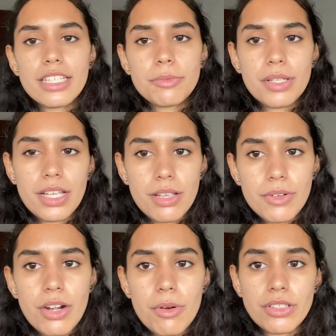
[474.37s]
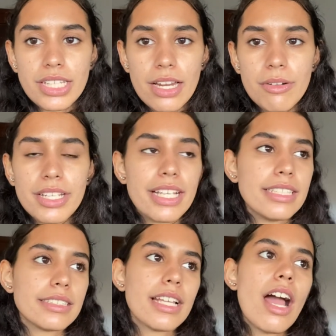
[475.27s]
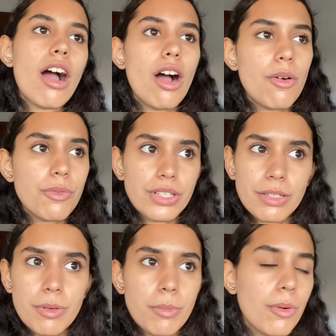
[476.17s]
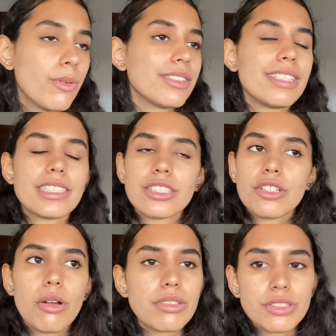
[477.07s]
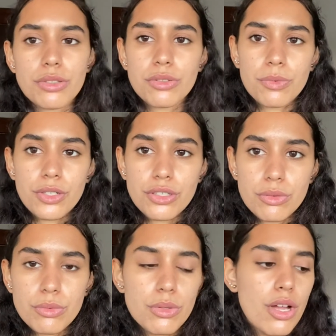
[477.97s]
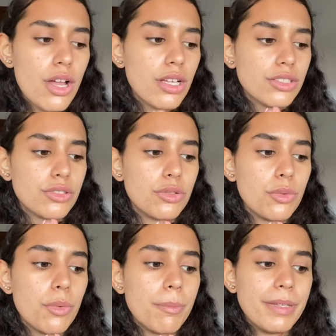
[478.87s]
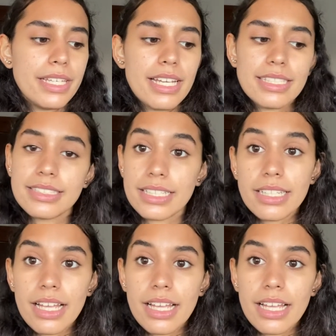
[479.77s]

behavior around Eric is unforgivable. There's no excuse for you to be a dick